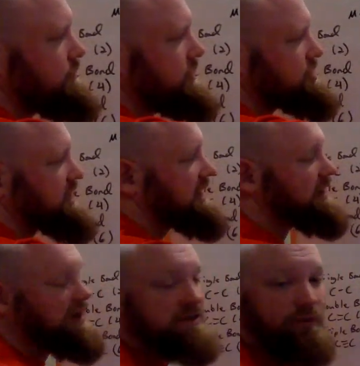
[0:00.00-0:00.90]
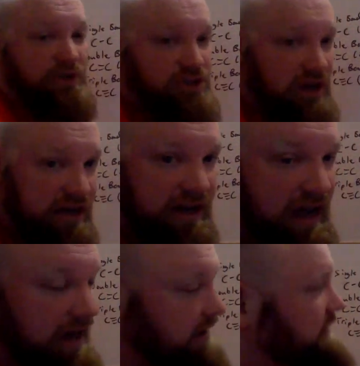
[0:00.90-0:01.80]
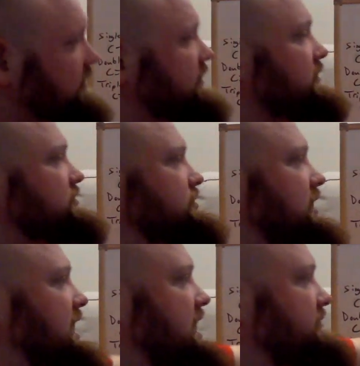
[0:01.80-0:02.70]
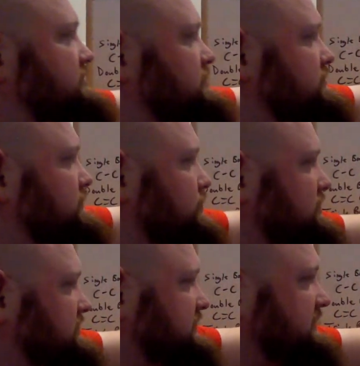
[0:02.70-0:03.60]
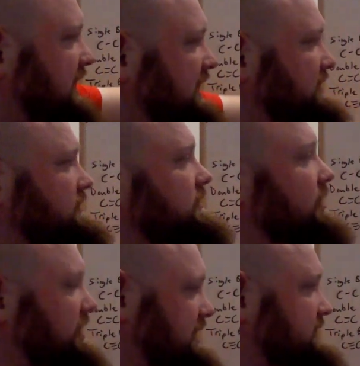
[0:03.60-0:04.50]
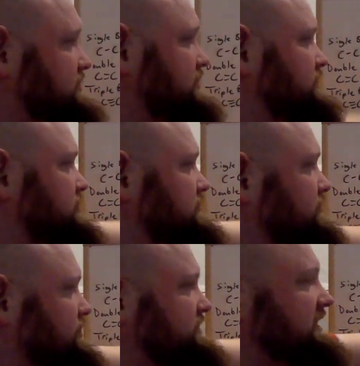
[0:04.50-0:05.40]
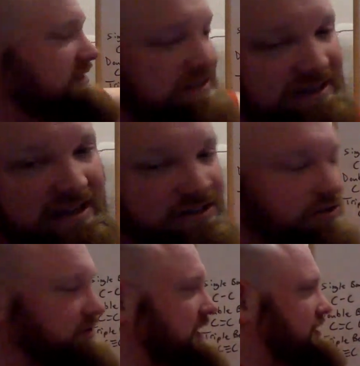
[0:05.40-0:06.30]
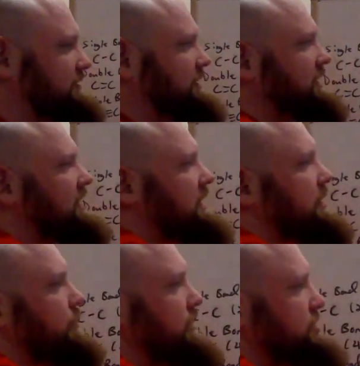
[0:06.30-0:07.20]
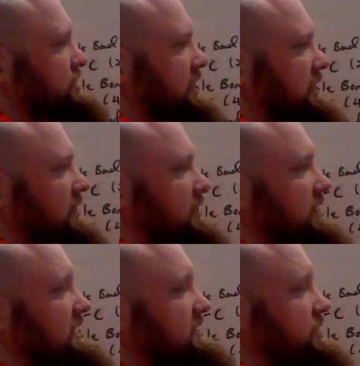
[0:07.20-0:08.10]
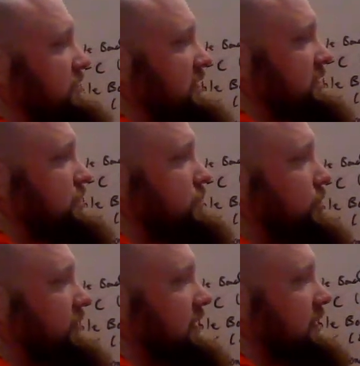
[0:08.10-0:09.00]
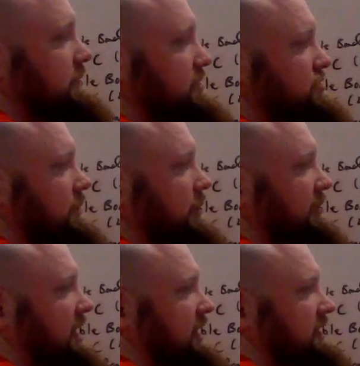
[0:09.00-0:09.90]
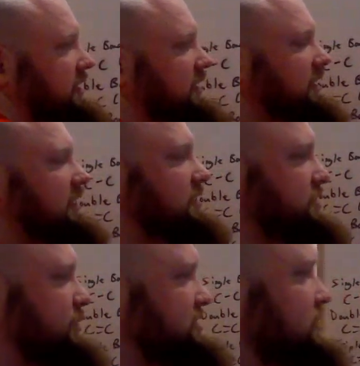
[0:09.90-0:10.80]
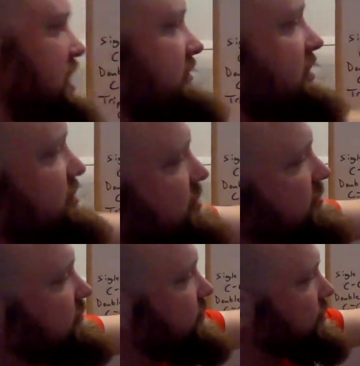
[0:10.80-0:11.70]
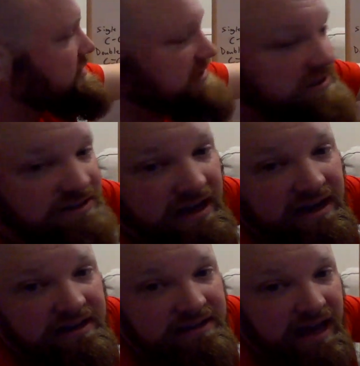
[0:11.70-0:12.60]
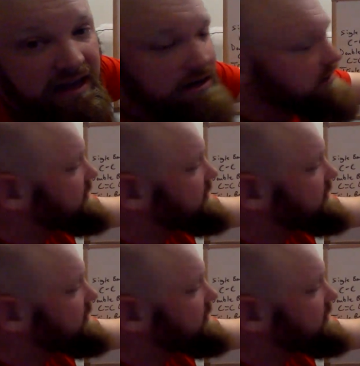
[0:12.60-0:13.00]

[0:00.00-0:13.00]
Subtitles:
we share, and then we check again. So I have 2, 4, 6, 8. Okay, that's good. 2, 4, 6. This N's still not good. We share these two. These two move in to be a triple bond. So we still have our 2, 4, 6, 8, 10,